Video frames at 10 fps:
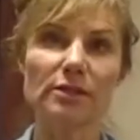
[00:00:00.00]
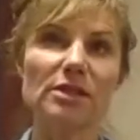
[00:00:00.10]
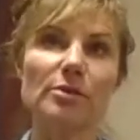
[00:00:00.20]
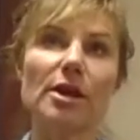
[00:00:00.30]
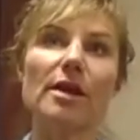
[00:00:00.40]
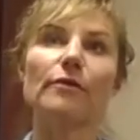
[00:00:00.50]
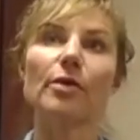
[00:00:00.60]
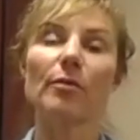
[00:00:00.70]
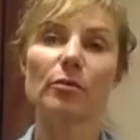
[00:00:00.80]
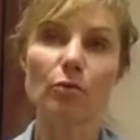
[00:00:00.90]
the behavior,
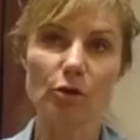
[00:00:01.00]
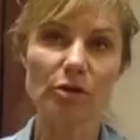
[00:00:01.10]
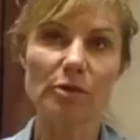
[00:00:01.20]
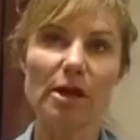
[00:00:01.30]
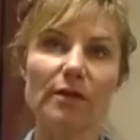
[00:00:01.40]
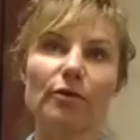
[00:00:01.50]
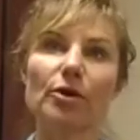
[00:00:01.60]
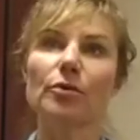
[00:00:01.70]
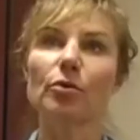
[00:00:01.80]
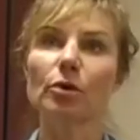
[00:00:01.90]
I reward the behavior,
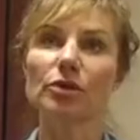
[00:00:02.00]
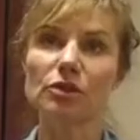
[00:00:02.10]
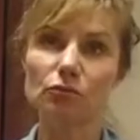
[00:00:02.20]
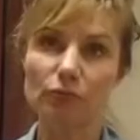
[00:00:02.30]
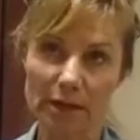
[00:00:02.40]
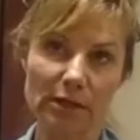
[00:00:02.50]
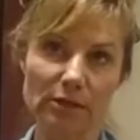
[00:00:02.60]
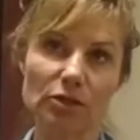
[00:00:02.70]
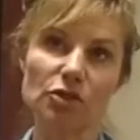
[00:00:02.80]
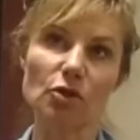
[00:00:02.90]
and the horse is ready
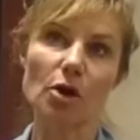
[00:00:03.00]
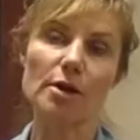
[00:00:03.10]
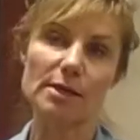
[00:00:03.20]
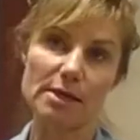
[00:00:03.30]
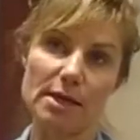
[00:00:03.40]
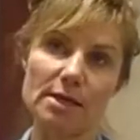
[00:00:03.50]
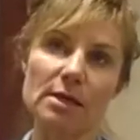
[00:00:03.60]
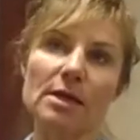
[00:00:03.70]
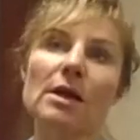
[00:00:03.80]
to start again.